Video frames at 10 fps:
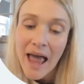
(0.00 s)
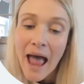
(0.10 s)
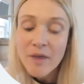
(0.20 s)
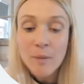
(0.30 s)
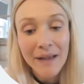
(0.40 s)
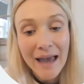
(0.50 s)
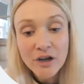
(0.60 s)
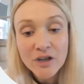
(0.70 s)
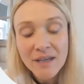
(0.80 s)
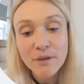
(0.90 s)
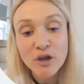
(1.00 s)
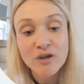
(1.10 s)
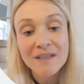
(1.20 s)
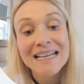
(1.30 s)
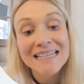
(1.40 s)
The planners can be
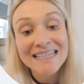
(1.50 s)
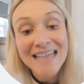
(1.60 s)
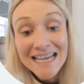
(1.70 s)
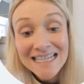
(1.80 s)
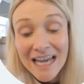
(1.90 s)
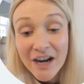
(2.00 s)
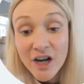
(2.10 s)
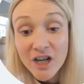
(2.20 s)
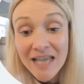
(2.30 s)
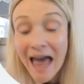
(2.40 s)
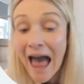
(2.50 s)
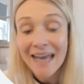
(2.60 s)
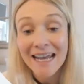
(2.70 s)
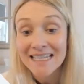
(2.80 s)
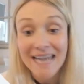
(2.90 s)
used to assess learners and
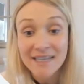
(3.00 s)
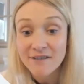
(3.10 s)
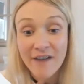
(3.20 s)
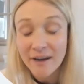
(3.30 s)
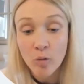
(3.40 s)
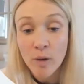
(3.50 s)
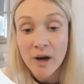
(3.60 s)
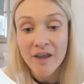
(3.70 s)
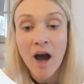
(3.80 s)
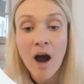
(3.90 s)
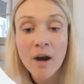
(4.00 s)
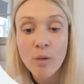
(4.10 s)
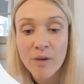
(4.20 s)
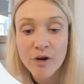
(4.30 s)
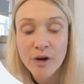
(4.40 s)
identify where they are
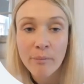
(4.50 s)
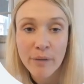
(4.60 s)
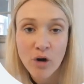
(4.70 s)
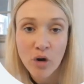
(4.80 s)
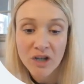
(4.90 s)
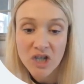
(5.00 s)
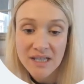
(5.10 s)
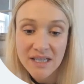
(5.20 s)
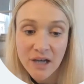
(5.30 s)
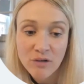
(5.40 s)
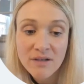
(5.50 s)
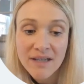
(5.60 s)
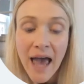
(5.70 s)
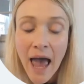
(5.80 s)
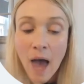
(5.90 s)
with their number knowledge and skills,
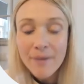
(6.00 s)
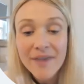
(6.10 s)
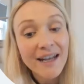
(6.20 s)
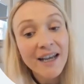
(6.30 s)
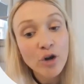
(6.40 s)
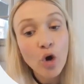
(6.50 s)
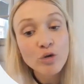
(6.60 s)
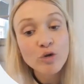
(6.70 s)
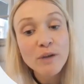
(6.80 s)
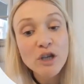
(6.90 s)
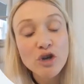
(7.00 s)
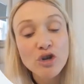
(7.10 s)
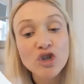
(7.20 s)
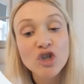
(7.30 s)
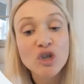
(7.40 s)
but then it can also be
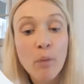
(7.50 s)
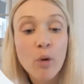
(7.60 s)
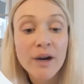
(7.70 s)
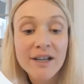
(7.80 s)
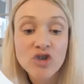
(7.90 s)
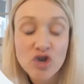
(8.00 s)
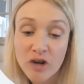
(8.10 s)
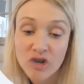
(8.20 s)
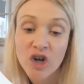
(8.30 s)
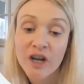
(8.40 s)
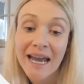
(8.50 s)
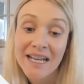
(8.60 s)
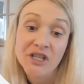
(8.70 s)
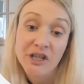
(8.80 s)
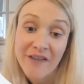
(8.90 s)
used to support instructor
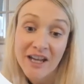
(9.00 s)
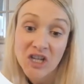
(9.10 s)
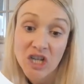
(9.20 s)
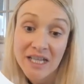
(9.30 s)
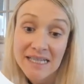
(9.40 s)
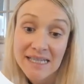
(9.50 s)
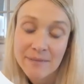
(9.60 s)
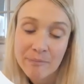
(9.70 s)
interventions.